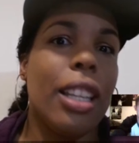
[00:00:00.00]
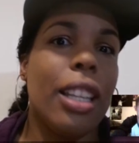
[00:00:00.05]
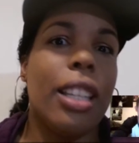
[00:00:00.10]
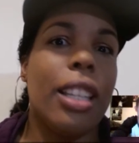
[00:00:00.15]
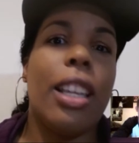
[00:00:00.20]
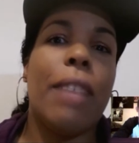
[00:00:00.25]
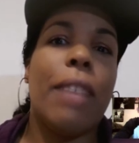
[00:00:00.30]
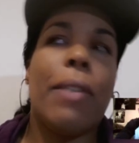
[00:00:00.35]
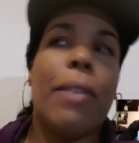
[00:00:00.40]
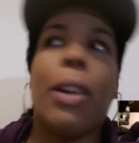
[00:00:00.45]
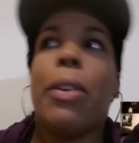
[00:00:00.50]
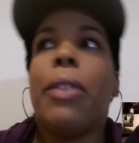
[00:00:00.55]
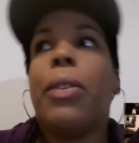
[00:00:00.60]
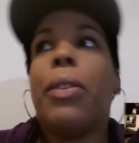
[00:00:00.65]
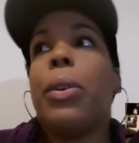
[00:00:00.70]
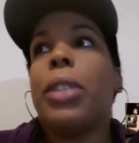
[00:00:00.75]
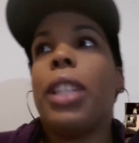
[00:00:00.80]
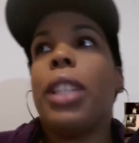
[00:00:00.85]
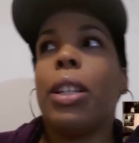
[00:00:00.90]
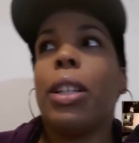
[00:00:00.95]
If, I, if there was
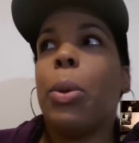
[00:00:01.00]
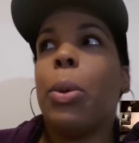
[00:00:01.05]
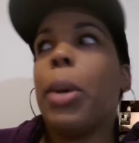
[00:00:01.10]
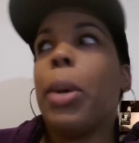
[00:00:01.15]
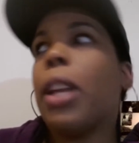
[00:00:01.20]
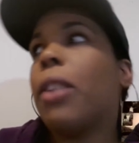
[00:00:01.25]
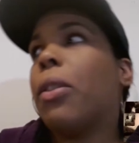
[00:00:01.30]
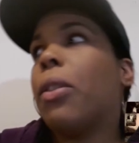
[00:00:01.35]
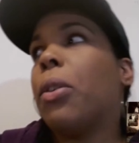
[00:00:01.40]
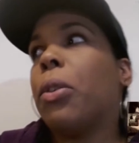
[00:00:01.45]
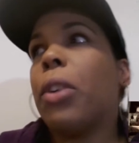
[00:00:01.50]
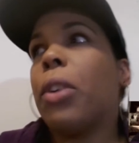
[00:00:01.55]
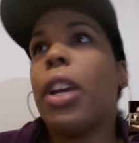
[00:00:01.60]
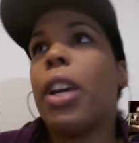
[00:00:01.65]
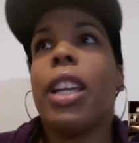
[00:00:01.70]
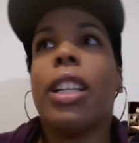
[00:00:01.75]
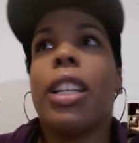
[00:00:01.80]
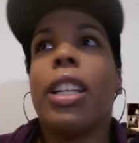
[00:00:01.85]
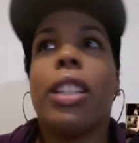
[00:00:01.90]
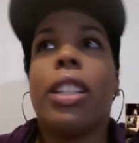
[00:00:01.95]
like a Queen of the
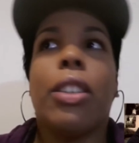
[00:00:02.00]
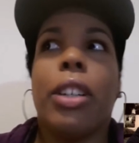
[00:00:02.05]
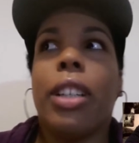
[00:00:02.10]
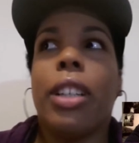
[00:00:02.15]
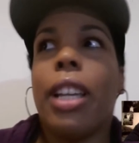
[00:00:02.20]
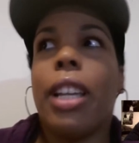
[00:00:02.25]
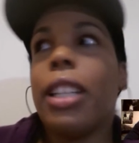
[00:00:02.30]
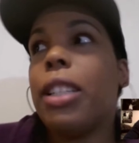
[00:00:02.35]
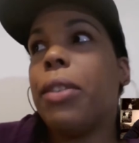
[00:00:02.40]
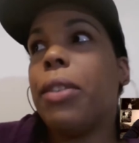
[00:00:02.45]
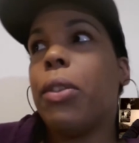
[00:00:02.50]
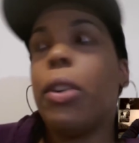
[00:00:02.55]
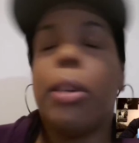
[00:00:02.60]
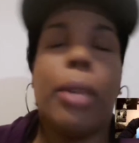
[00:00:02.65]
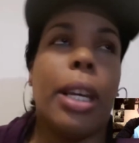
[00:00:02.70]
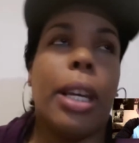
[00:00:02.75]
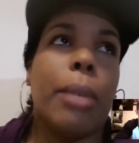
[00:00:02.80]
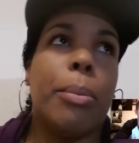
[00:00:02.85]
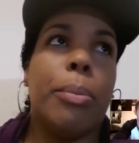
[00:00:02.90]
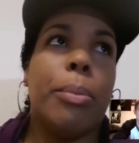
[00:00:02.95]
Ring or a different, or
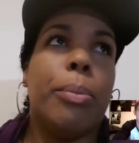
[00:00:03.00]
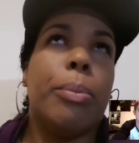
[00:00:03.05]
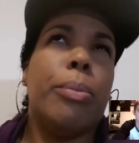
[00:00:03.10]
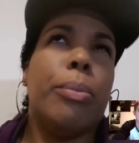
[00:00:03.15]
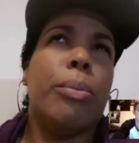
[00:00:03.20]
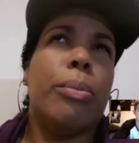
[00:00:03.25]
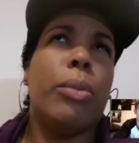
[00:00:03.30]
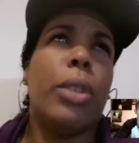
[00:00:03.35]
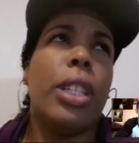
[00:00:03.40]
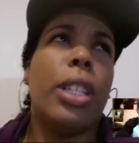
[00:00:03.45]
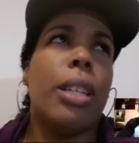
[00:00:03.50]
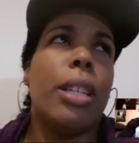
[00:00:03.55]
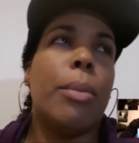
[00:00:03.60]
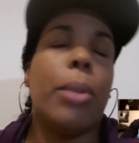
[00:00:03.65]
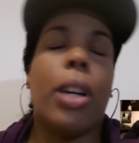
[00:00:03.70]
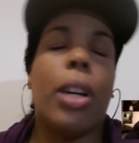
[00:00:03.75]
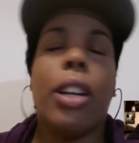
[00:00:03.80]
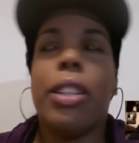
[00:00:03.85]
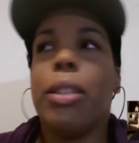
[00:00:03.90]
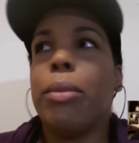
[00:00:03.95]
like what is it,
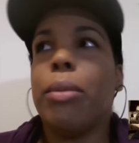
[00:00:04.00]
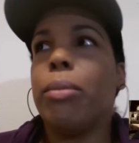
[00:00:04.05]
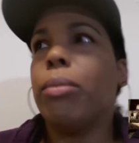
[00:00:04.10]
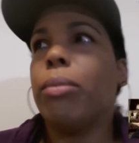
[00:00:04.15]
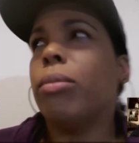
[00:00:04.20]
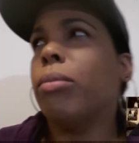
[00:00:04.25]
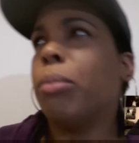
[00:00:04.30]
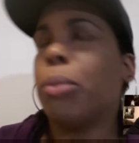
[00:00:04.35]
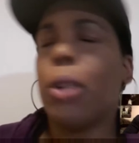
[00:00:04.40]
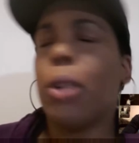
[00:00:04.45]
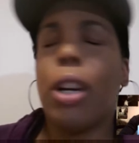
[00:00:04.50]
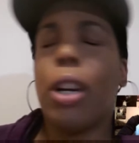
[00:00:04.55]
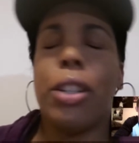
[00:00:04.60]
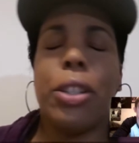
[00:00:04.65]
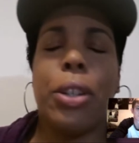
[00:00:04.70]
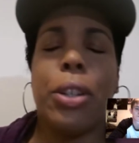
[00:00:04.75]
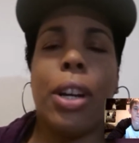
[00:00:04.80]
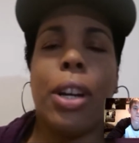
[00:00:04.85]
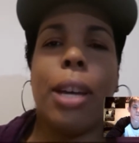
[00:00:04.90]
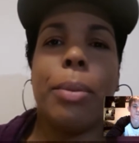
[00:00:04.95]
bars and bra
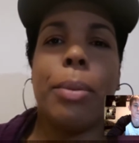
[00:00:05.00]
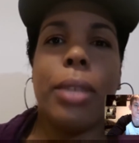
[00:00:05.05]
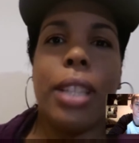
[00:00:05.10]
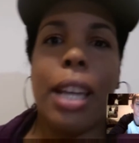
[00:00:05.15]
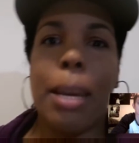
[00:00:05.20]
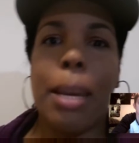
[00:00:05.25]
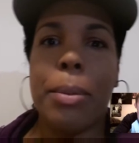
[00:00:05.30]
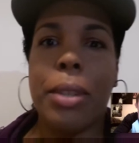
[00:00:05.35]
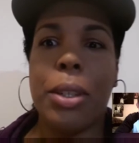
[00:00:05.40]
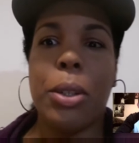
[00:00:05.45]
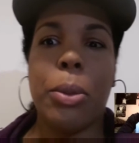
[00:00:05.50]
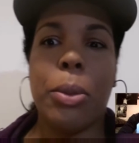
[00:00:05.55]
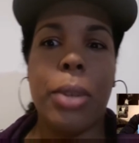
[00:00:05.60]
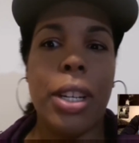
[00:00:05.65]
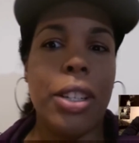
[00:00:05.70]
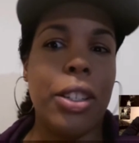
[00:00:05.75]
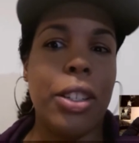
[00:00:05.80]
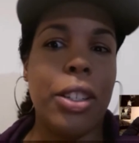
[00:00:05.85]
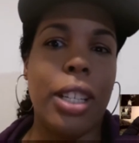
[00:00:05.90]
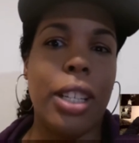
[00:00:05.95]
straps type
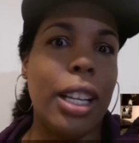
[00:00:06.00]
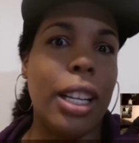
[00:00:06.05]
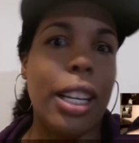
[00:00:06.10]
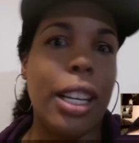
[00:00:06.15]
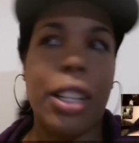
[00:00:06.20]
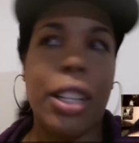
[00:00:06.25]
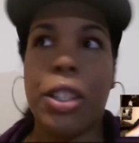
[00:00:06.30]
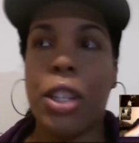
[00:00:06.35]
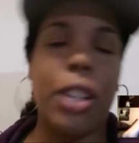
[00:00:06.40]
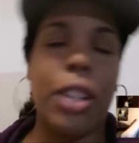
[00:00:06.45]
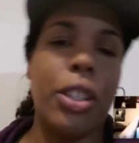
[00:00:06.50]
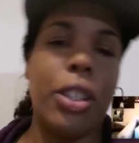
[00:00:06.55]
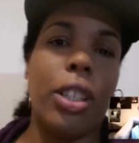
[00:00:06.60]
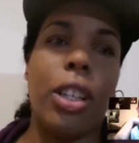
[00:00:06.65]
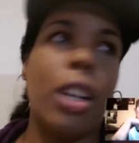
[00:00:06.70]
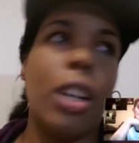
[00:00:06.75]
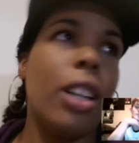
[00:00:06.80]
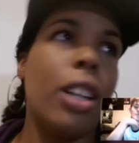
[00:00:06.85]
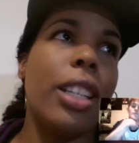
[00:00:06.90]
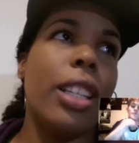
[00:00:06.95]
situation, then I could change the
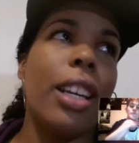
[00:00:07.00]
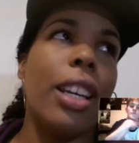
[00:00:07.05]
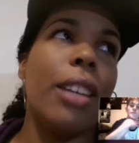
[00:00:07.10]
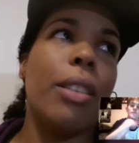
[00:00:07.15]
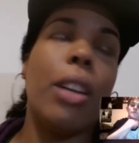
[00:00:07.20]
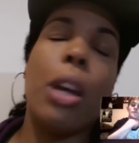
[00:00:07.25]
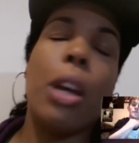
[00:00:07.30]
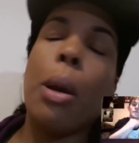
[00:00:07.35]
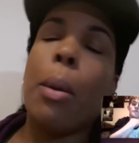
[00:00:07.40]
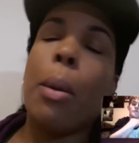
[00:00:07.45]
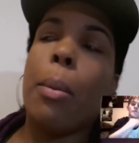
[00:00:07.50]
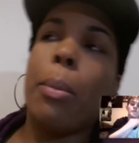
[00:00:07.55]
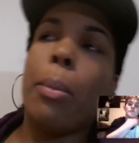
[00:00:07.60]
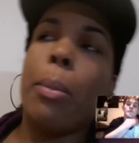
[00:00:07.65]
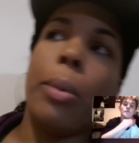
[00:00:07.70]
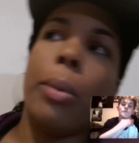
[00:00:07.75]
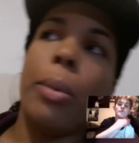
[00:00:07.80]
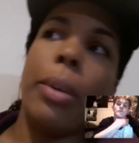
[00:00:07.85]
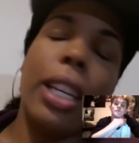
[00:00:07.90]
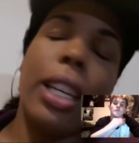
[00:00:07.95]
content. But
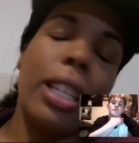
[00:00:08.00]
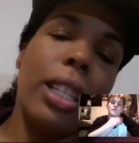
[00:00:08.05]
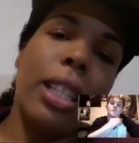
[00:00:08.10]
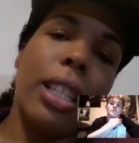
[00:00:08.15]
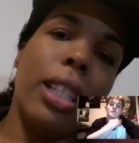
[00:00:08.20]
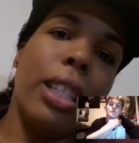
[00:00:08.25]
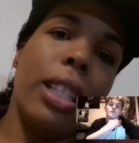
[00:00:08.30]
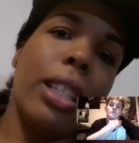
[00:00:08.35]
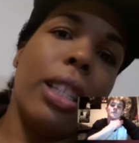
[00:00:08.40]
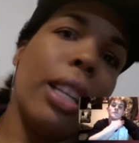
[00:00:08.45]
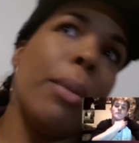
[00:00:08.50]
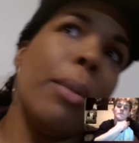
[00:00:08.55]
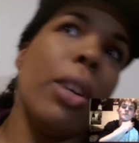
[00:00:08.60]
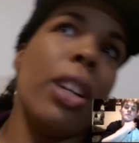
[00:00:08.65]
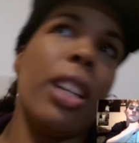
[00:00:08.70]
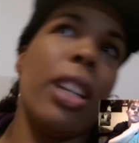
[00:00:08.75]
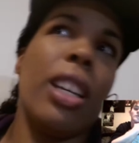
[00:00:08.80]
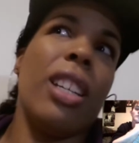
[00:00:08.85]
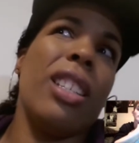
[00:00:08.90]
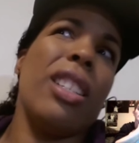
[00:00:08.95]
because it's the same
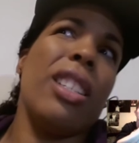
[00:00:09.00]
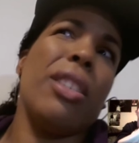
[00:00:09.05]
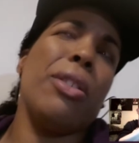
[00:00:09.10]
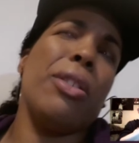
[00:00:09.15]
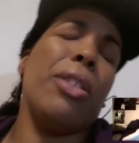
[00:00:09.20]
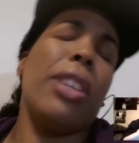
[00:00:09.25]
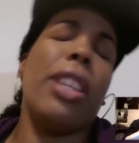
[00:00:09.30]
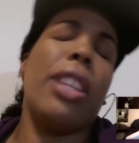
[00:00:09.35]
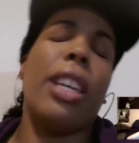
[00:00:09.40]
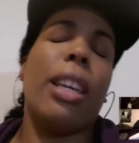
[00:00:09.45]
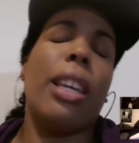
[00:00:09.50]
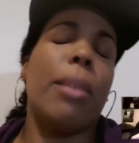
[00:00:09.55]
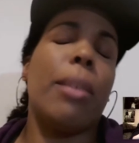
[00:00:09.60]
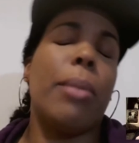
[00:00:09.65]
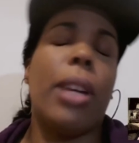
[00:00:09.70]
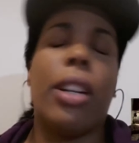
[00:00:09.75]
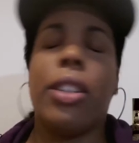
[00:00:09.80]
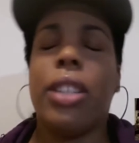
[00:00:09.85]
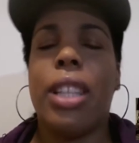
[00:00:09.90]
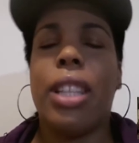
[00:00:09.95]
audience, I don't really think it
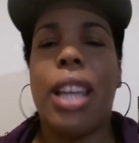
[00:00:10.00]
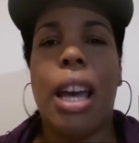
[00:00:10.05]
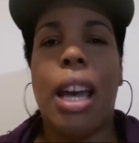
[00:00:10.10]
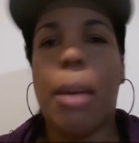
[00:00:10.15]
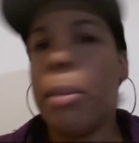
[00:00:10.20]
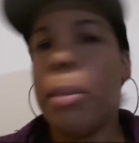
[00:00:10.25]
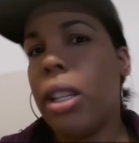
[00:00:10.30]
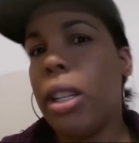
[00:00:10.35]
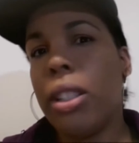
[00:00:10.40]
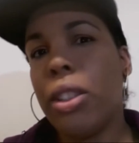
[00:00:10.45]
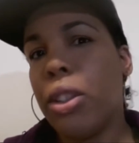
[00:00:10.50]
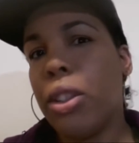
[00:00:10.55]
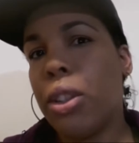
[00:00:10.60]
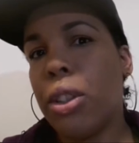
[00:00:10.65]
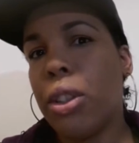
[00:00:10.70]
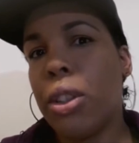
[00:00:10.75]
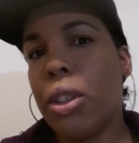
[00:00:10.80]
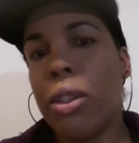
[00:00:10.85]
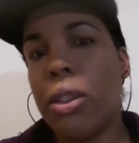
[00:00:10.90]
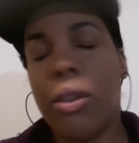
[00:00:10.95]
matters that much.